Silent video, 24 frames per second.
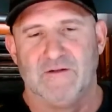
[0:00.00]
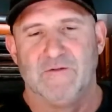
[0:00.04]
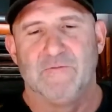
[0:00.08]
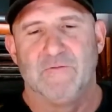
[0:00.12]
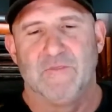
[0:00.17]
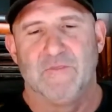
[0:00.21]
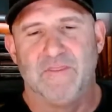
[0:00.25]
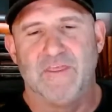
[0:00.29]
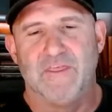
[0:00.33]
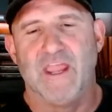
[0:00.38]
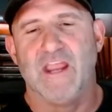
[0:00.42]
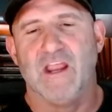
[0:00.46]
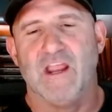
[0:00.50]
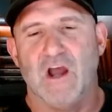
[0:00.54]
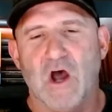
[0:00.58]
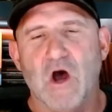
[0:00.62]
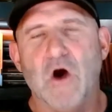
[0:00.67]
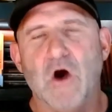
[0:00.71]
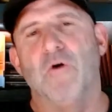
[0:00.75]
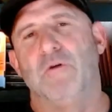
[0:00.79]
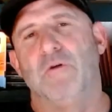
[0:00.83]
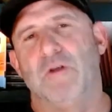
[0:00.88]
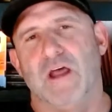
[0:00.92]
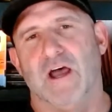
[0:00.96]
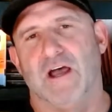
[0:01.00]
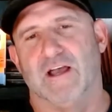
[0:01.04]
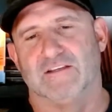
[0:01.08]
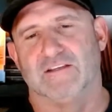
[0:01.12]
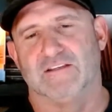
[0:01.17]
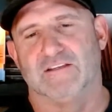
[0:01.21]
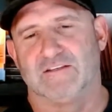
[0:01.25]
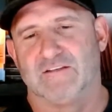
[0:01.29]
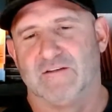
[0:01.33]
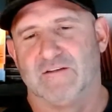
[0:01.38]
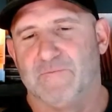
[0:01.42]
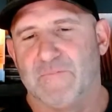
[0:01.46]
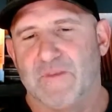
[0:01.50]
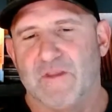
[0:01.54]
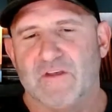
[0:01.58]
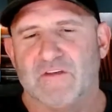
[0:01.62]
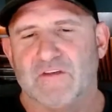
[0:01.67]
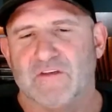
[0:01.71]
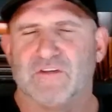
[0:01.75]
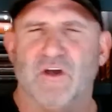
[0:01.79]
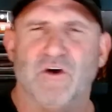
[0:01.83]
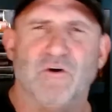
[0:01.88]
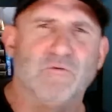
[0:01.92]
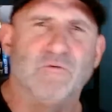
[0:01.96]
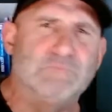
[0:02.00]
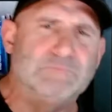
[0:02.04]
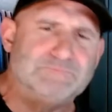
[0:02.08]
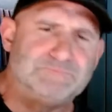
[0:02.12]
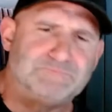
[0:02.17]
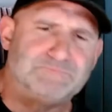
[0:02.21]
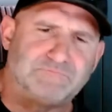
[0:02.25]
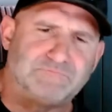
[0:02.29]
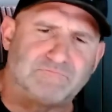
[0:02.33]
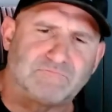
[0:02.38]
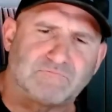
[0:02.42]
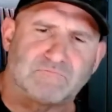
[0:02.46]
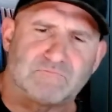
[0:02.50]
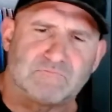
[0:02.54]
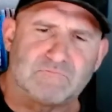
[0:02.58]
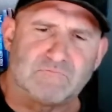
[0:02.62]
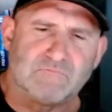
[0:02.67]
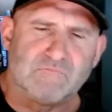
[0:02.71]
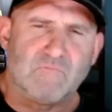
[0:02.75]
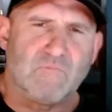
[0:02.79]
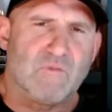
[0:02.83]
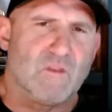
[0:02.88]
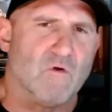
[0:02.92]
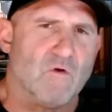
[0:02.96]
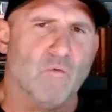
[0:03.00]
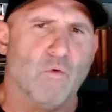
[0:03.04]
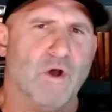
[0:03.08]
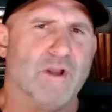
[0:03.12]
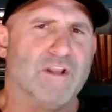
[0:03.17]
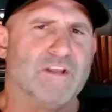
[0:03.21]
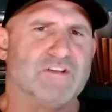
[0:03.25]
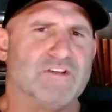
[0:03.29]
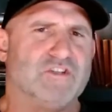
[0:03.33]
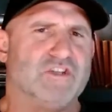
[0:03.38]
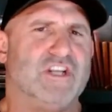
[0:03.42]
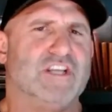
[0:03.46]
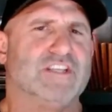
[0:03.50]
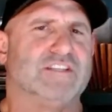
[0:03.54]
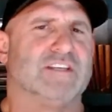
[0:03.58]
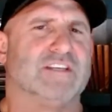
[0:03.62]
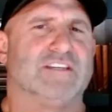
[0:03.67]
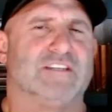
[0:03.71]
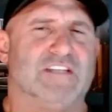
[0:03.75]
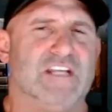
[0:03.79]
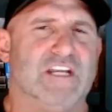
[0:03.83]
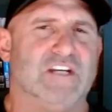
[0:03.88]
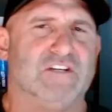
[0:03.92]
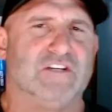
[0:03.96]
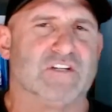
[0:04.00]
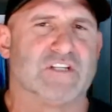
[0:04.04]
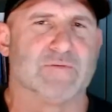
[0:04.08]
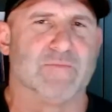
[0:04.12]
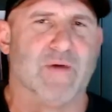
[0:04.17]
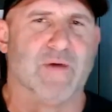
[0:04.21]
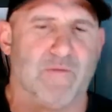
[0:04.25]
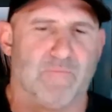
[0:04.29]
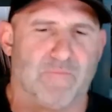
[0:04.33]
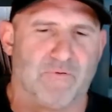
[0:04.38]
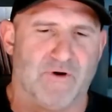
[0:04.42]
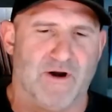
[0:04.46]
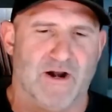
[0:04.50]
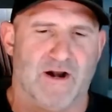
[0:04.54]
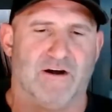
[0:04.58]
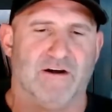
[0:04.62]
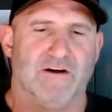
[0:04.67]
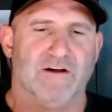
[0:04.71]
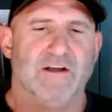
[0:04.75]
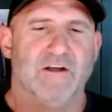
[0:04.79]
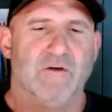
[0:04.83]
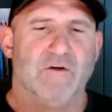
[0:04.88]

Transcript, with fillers: They own us. So, what does Jesus teach us about prayer?